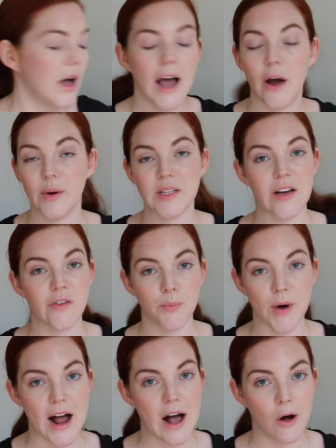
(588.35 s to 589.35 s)
I always have a
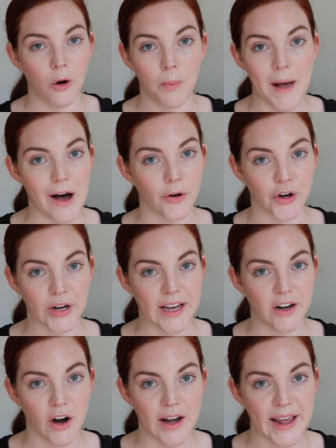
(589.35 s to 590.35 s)
brow powder
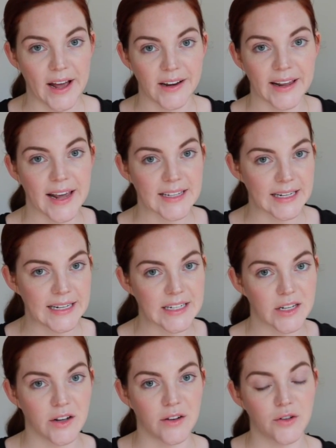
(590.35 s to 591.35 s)
kit on hand in case I need
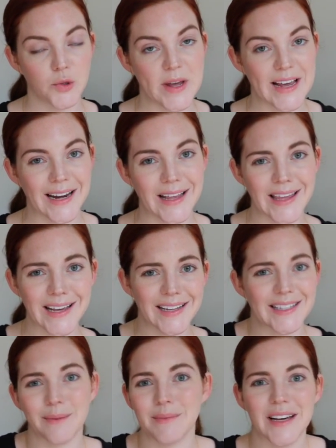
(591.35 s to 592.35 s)
to tweak anything,
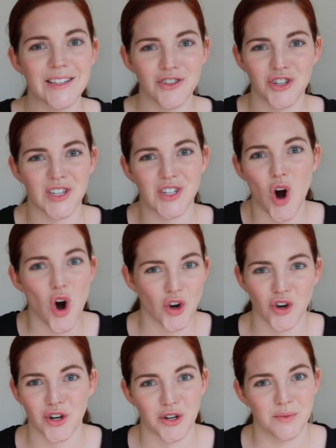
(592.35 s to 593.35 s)
because some days it's just
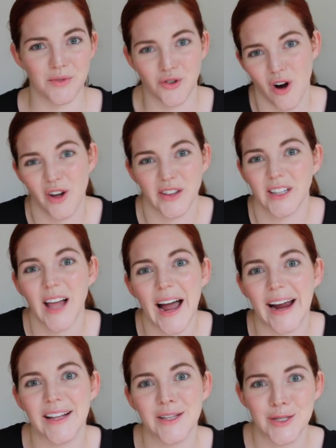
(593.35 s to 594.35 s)
harder to draw on the
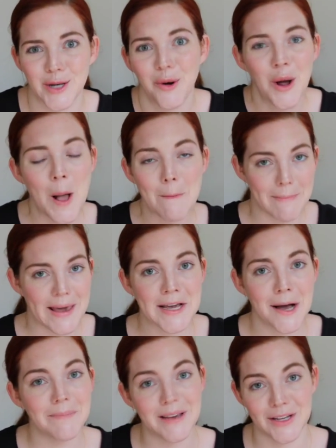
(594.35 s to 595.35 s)
lines. You know,
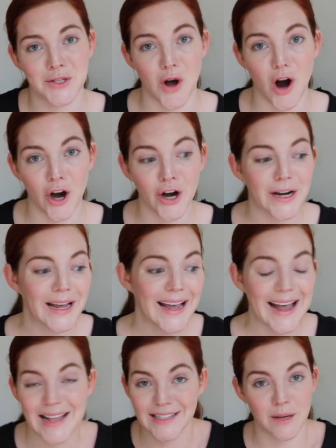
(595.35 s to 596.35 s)
makeup is art,
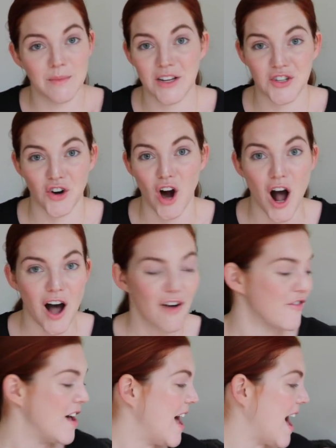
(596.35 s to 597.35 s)
and some days you're
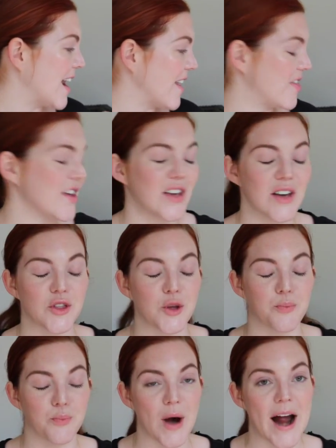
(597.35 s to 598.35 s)
off. And I think the
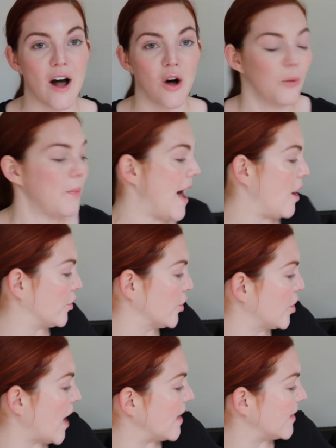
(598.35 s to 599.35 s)
brow
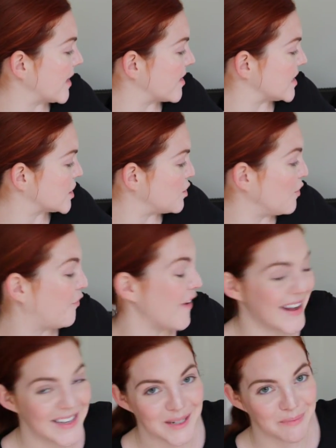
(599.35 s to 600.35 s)
powder, I like this Too
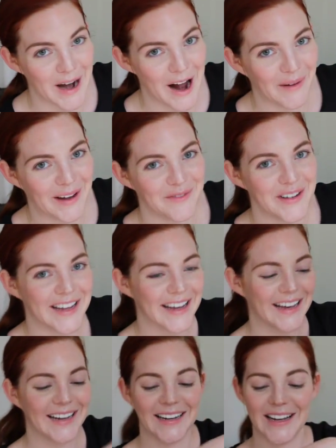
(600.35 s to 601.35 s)
Faced Brow Envy
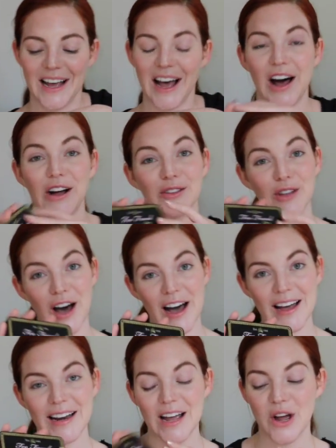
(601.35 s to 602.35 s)
Kit a
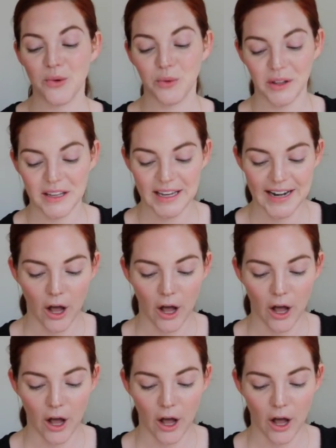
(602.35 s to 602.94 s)
lot, really can